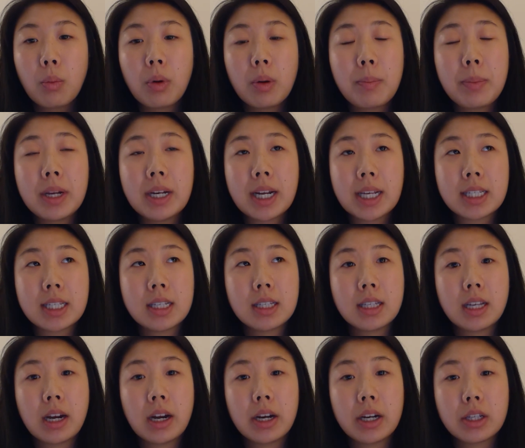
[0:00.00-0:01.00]
would be
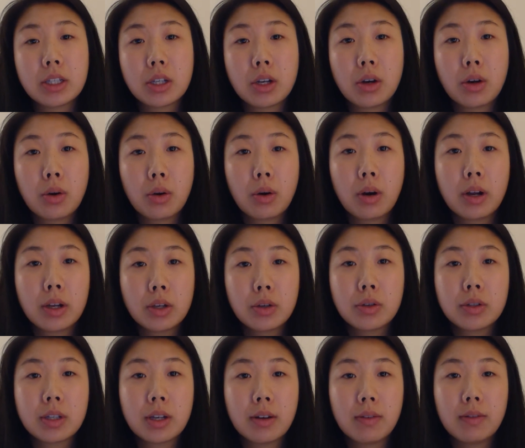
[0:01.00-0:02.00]
necessary, so a
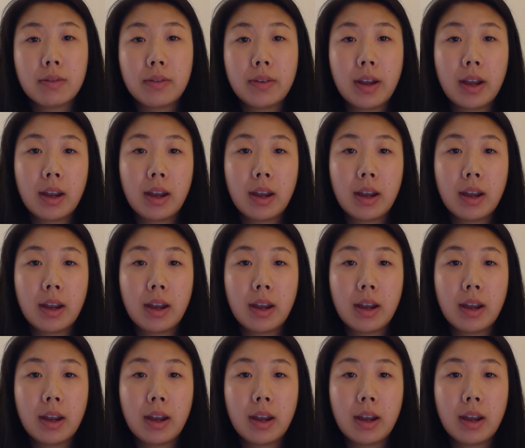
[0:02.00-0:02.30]
use of